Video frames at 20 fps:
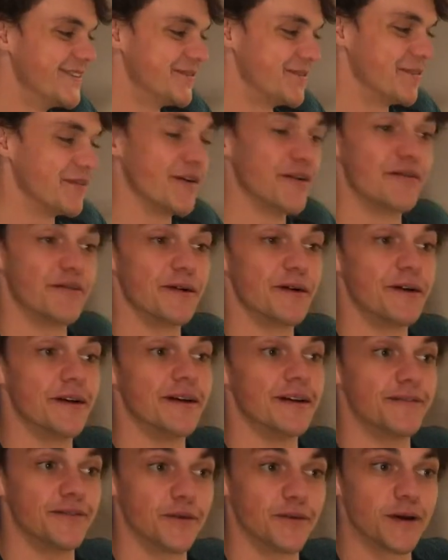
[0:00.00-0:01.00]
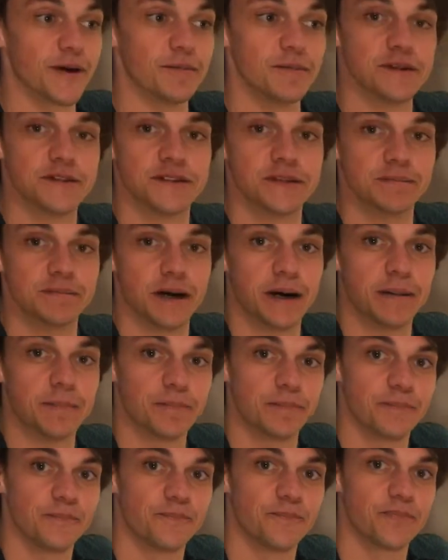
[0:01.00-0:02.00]
If you read Mr.
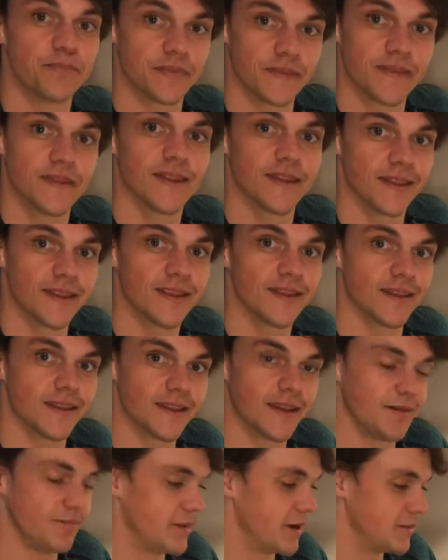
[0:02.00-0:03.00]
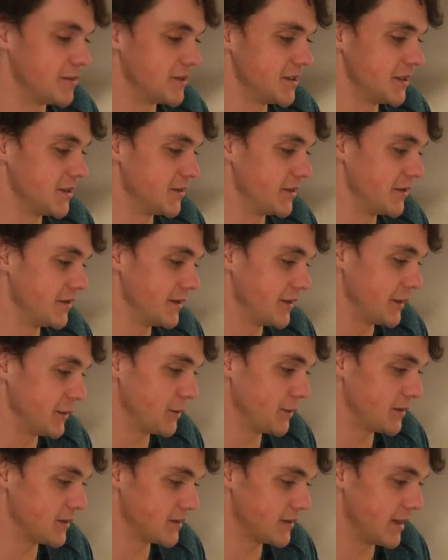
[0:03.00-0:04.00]
Bump, he bumps into everything
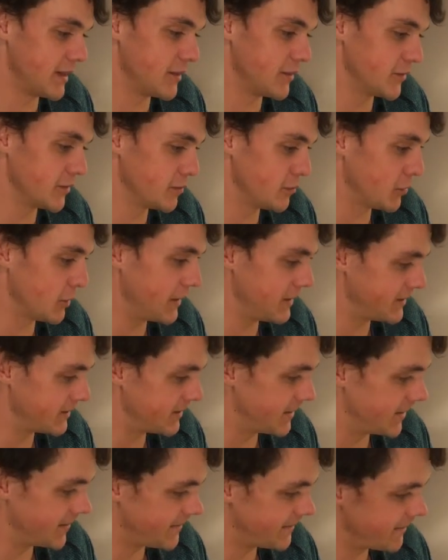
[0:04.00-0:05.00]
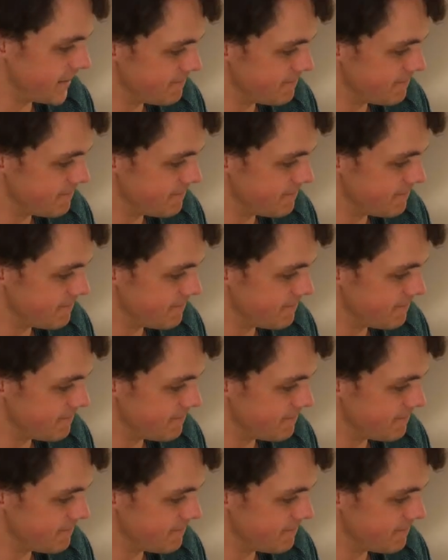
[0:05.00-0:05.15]
with his ladder and breaks stuff.